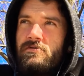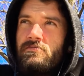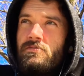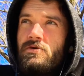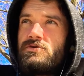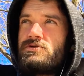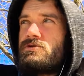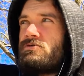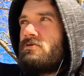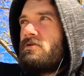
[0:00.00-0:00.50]
at an
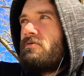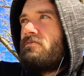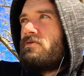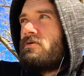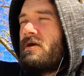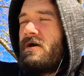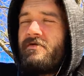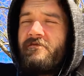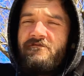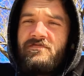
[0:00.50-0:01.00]
emotional
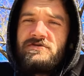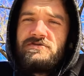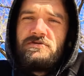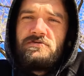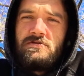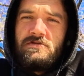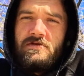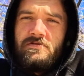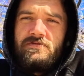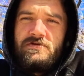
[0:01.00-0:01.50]
level, at a
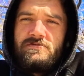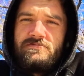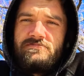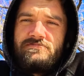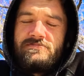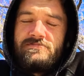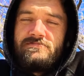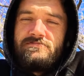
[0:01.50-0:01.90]
physical level,